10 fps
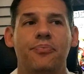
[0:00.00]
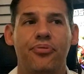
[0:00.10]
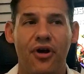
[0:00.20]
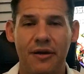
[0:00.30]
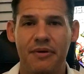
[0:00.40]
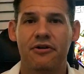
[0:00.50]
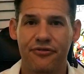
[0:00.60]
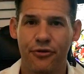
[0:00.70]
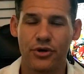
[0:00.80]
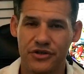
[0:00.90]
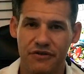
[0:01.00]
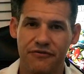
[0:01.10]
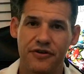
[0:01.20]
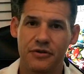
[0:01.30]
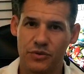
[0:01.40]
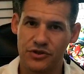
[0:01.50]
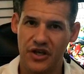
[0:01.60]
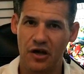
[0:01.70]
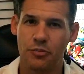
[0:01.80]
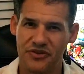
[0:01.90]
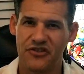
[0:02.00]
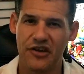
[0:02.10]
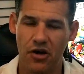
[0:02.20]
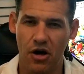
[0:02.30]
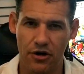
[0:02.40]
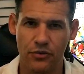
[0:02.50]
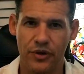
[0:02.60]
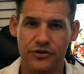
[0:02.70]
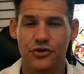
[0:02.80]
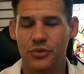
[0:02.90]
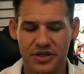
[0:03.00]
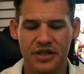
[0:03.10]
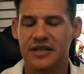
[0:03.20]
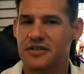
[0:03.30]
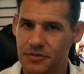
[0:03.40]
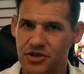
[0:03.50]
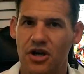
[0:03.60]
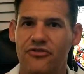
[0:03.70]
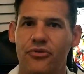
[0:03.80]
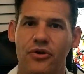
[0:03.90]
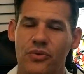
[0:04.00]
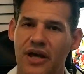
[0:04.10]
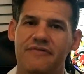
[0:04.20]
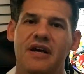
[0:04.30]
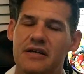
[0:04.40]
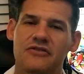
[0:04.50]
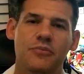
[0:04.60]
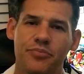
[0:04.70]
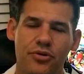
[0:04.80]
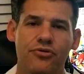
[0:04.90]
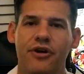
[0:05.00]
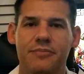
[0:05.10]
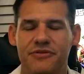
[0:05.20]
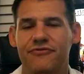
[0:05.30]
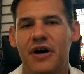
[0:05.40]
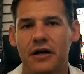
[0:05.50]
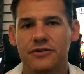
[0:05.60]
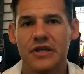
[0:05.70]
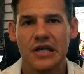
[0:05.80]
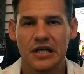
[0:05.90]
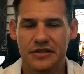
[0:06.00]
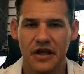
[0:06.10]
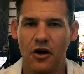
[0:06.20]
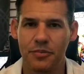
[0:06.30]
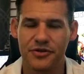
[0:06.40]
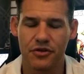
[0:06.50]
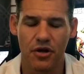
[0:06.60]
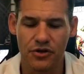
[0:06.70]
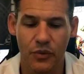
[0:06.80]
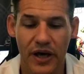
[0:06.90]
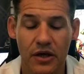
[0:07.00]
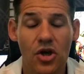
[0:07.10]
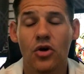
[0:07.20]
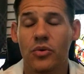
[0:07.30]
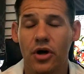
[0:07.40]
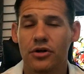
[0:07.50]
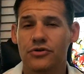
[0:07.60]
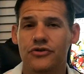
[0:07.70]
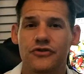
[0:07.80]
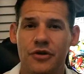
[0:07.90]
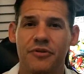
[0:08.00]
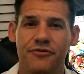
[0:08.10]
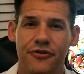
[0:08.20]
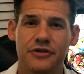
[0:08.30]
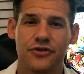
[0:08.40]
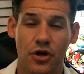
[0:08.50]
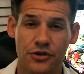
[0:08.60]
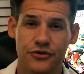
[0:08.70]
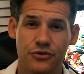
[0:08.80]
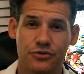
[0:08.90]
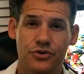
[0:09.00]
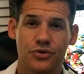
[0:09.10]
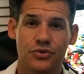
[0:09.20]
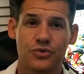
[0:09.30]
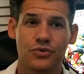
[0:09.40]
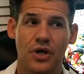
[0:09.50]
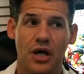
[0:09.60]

primary focus of the funding was to help us get hardware. So we did get some software, and we have gotten some programs and files to help us along the way. We are using some of the funds also to